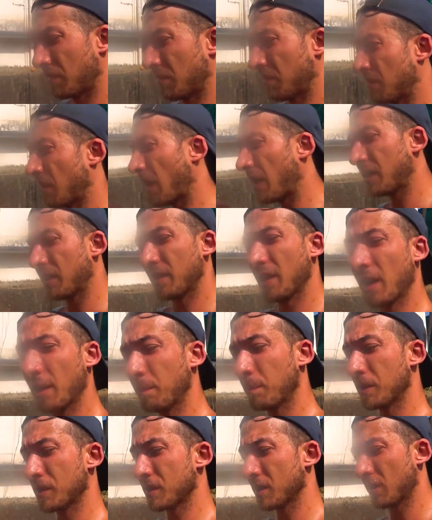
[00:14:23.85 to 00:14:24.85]

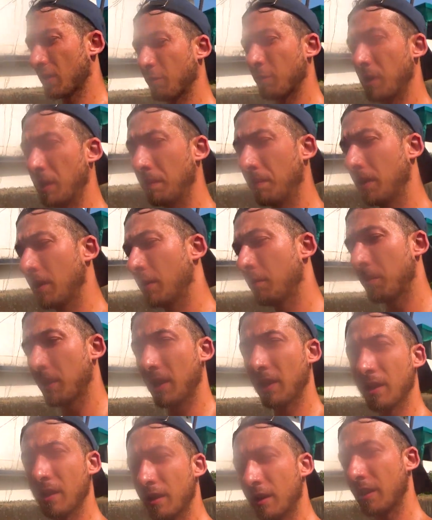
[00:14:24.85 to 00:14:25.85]
99% uh, of people you
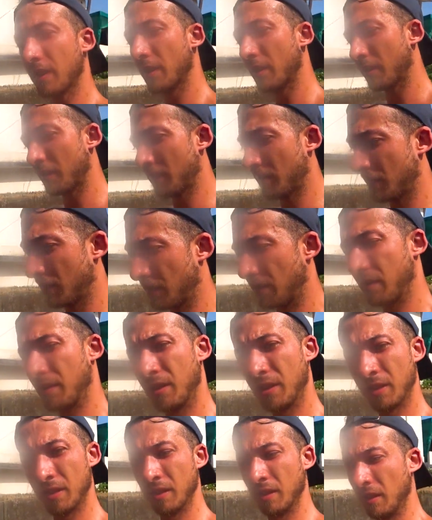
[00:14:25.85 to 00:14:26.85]
meet in India
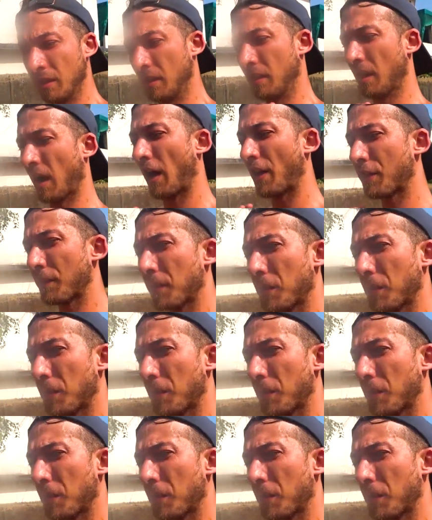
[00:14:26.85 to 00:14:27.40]
are the